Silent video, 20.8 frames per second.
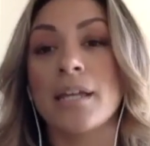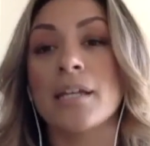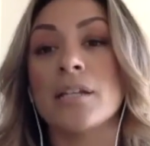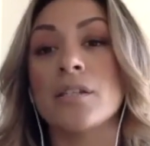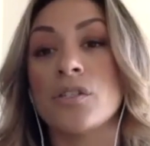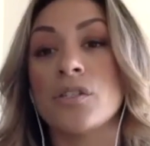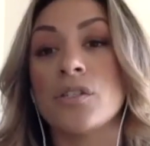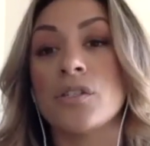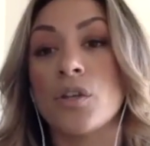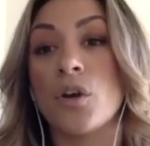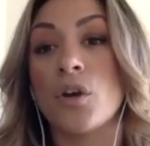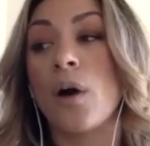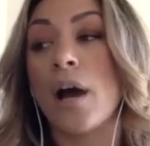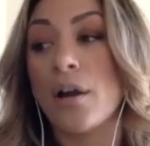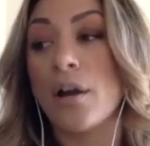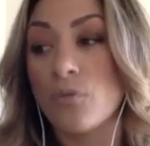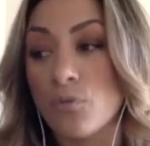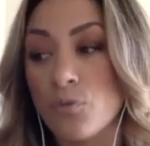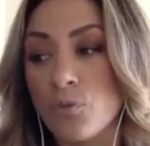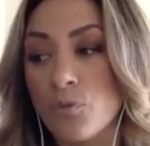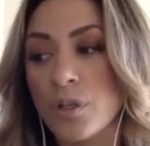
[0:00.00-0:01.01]
And so I
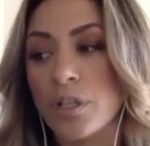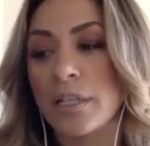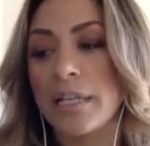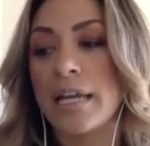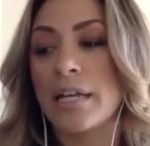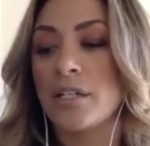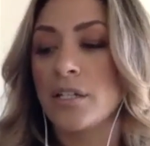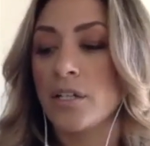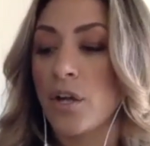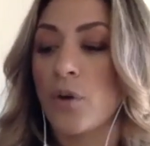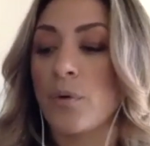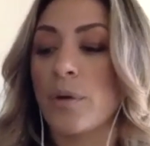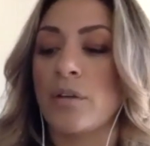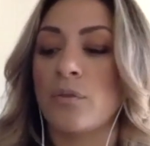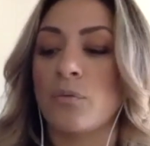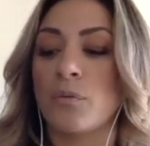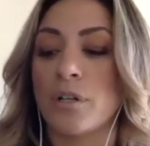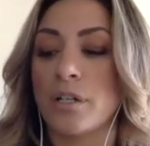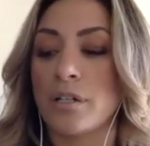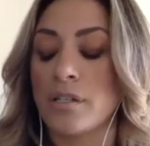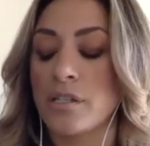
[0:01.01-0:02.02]
really had to go
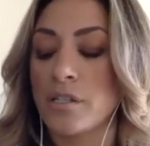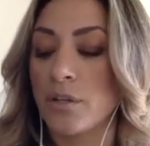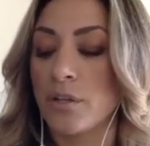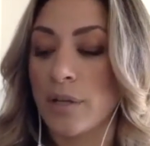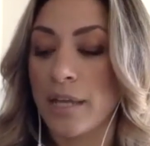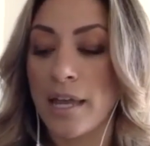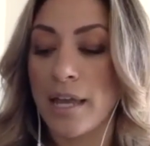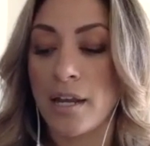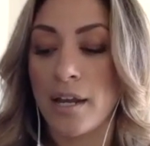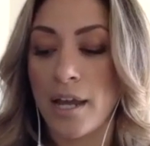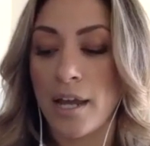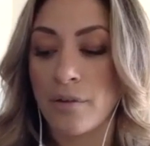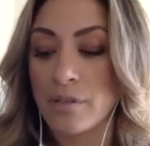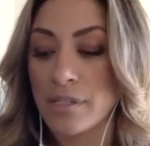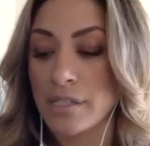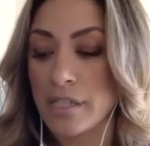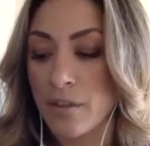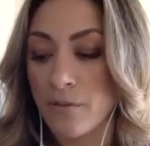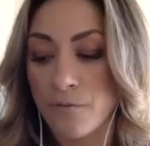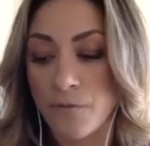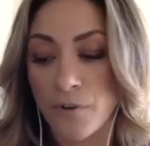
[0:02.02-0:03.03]
inward. So again, I would say
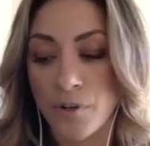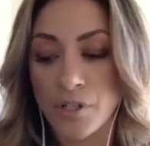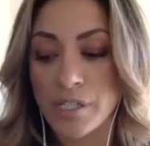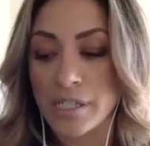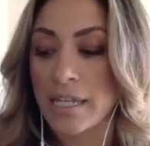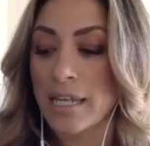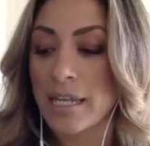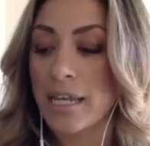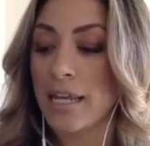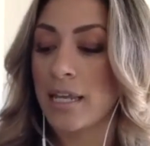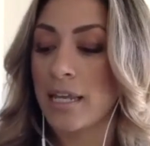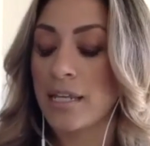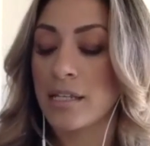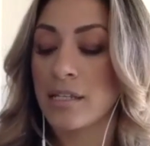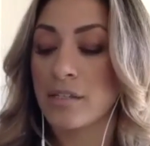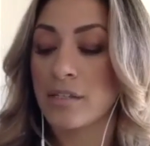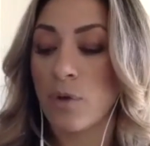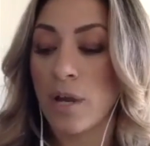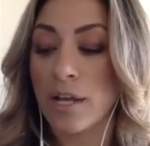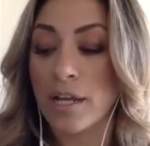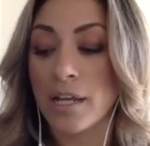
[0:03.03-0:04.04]
the first thing
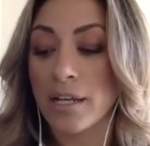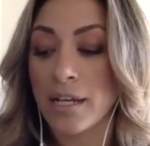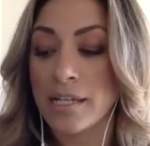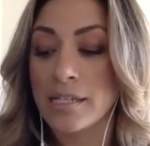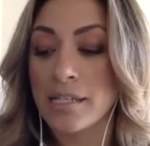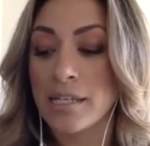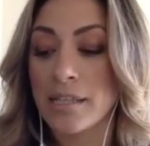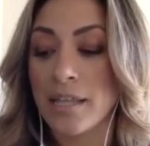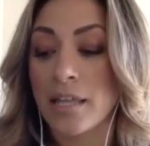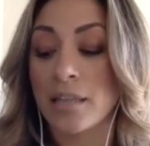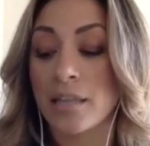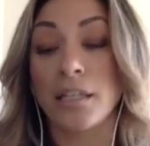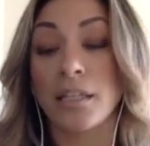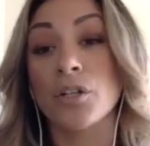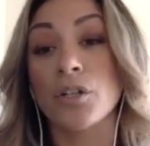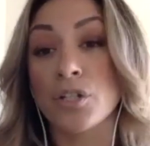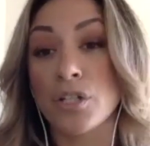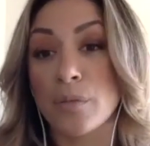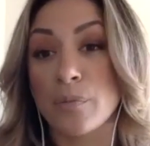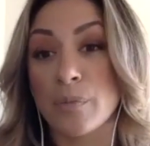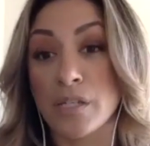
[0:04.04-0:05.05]
is recognizing that
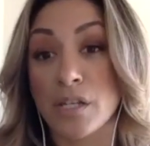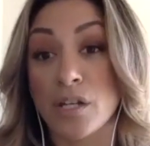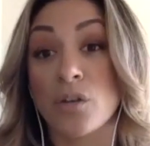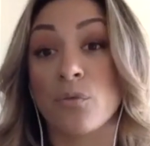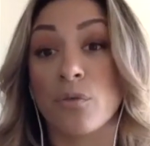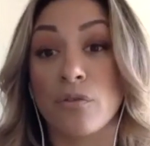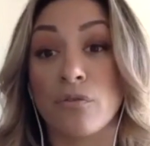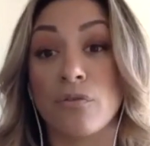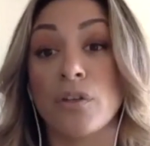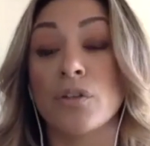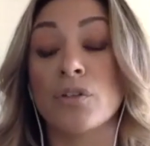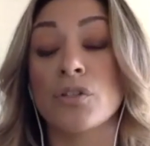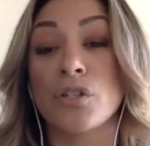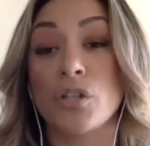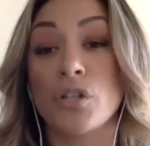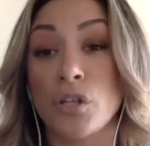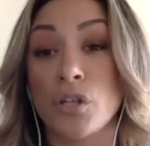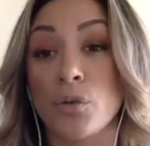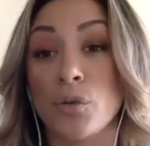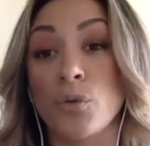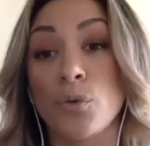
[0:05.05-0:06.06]
leadership is going to reveal to
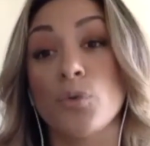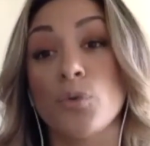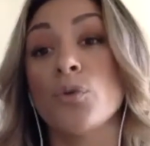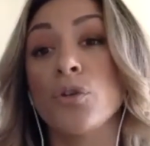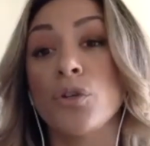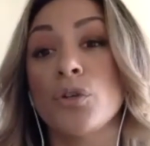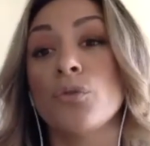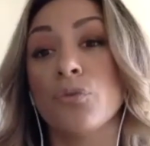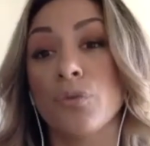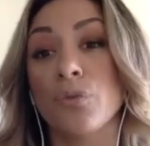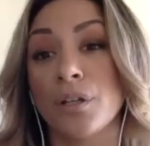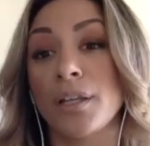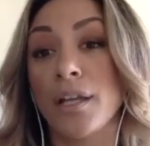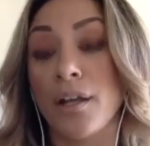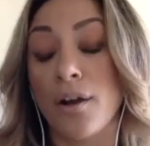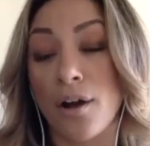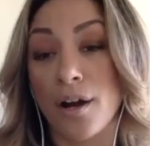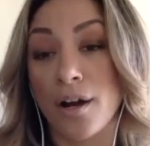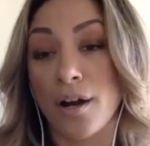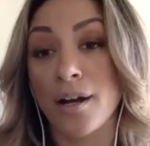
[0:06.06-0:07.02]
you who you really are,